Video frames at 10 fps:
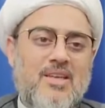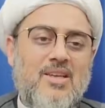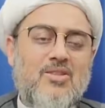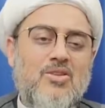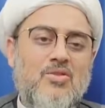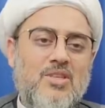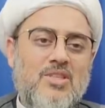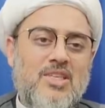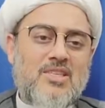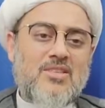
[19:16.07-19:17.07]
The
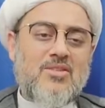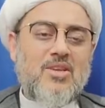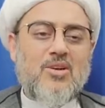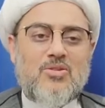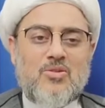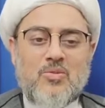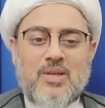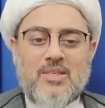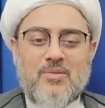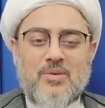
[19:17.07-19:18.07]
richest, they also
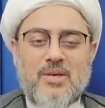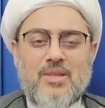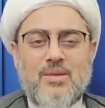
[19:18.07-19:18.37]
went away.